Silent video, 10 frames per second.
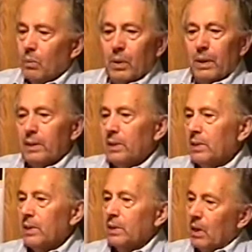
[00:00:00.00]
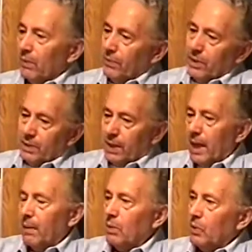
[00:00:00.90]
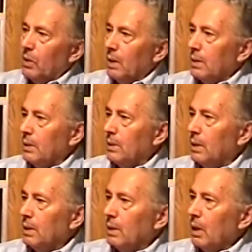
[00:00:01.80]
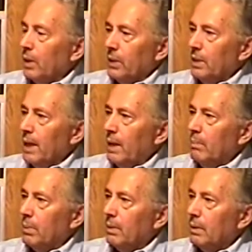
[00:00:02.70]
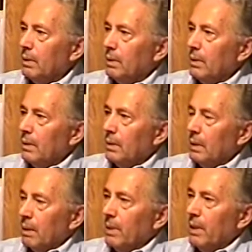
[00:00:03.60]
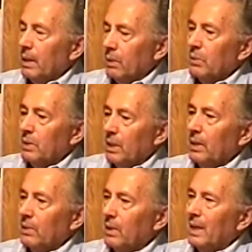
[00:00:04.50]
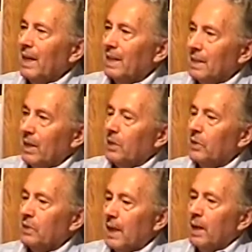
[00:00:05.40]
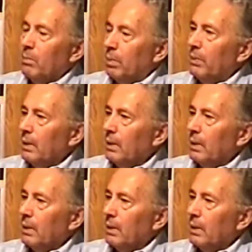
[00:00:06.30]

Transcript: Well, it's just as often as it came across on a tape. I mean, there was literally a ticker tape.